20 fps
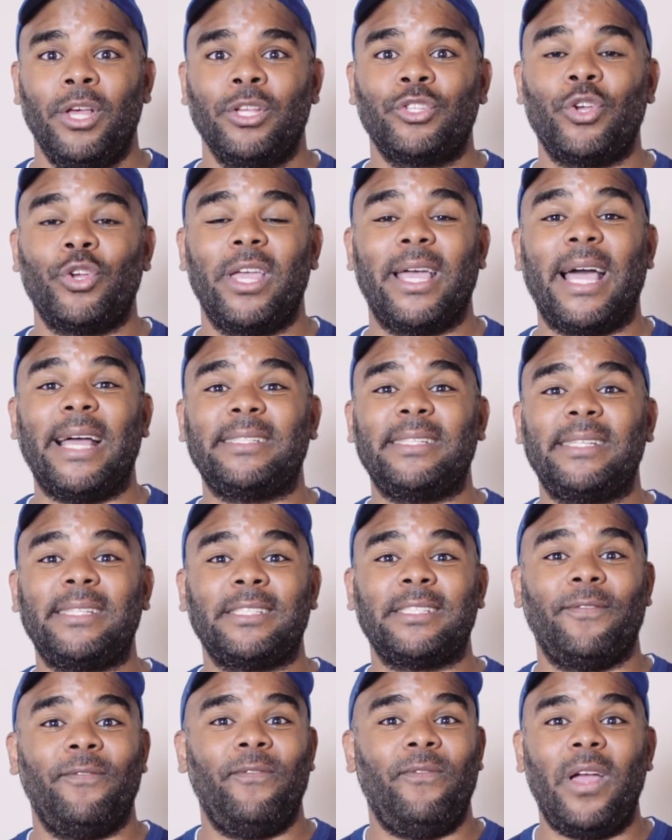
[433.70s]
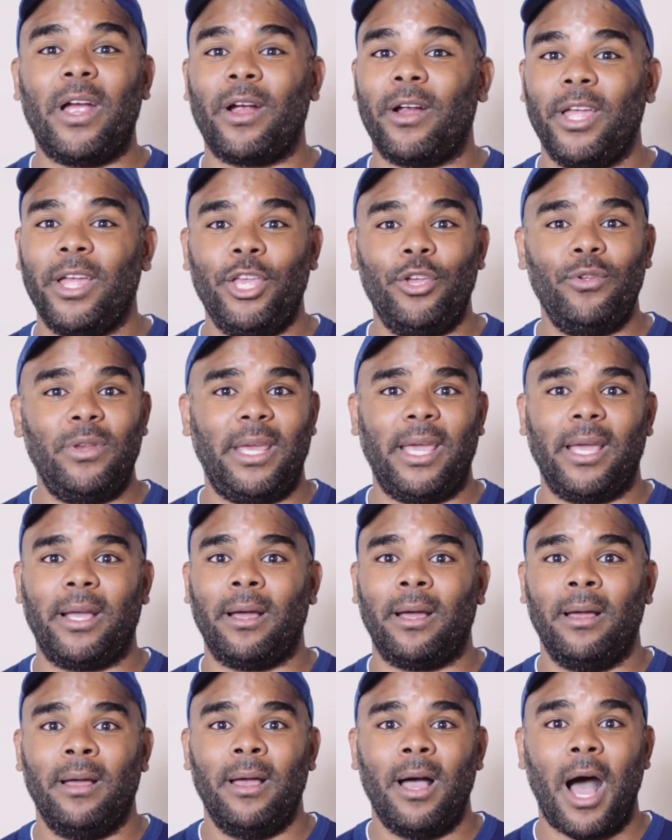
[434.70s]
So, you guys, this is a very unique
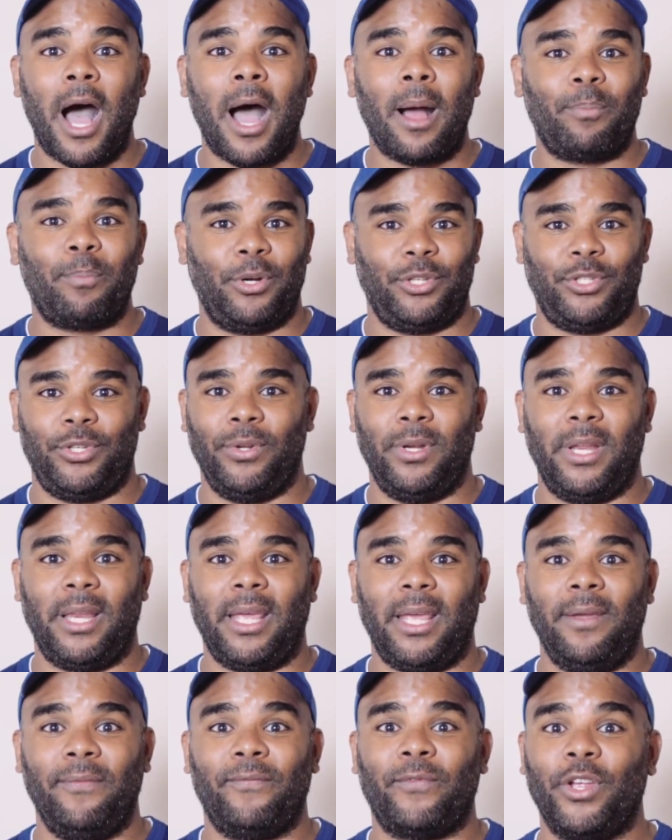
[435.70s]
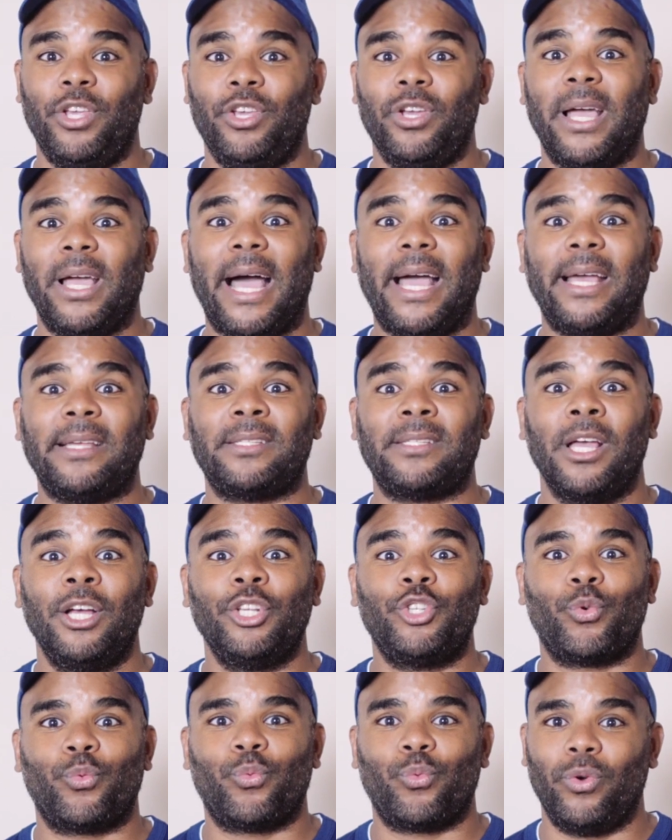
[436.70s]
opportunity for you guys
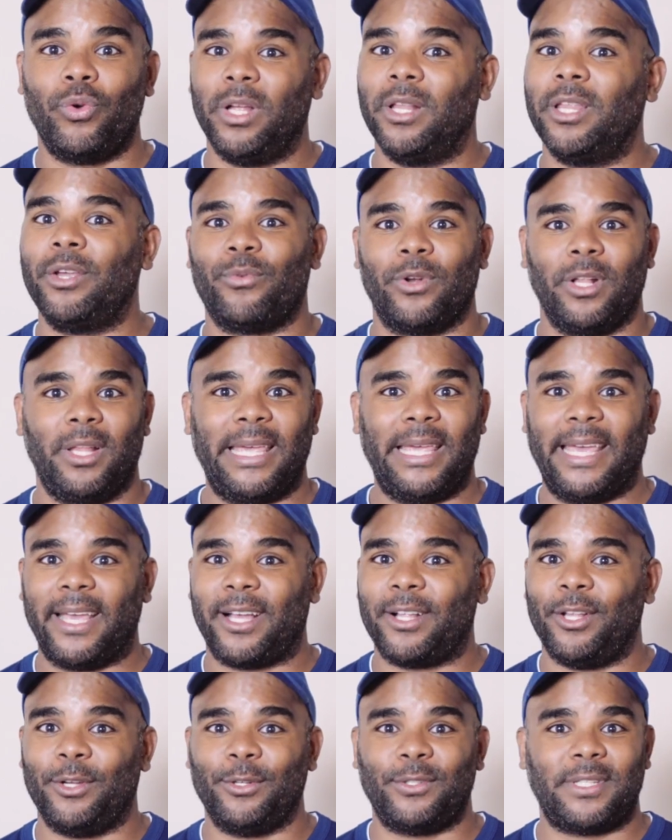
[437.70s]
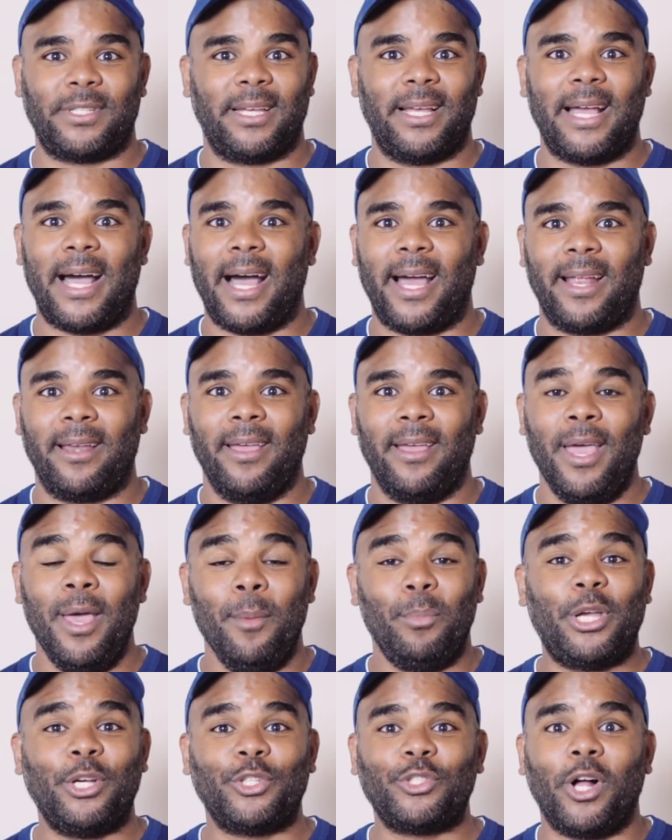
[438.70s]
to really, really get close to God
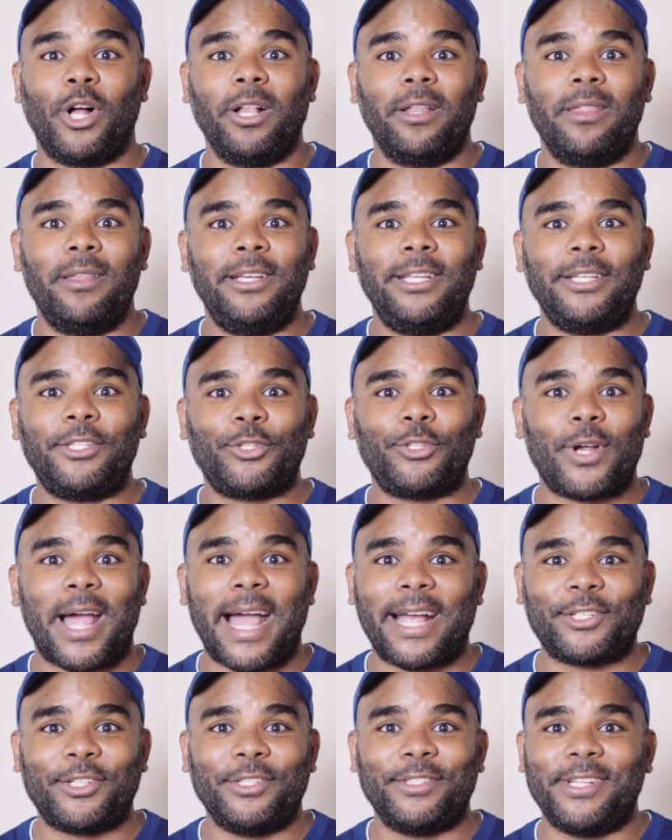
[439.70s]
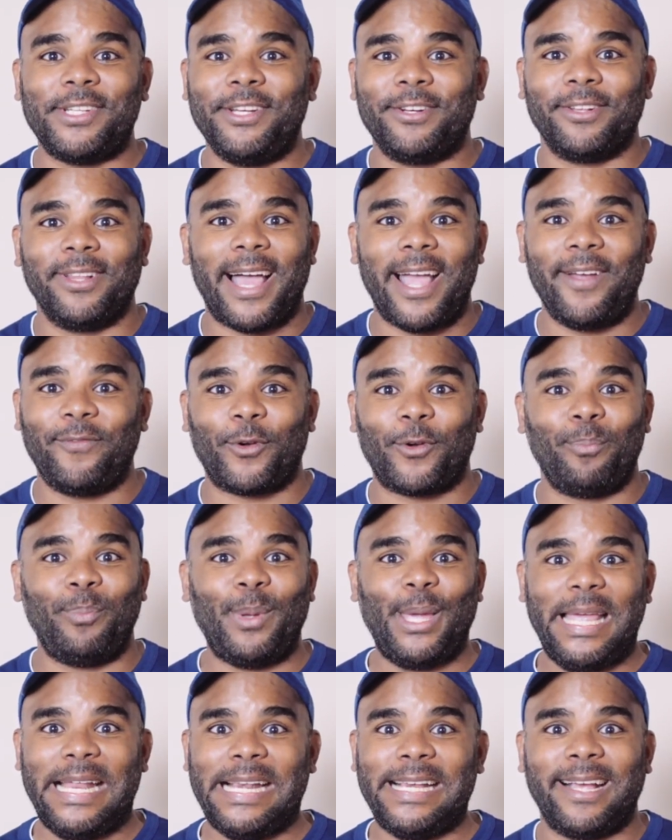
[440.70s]
because all of the distractions in your life are
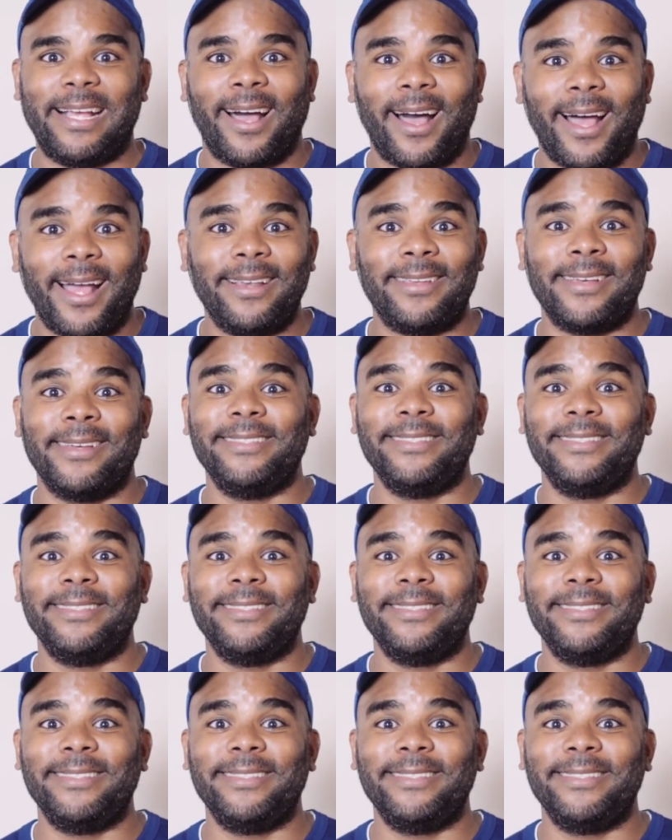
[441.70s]
being cut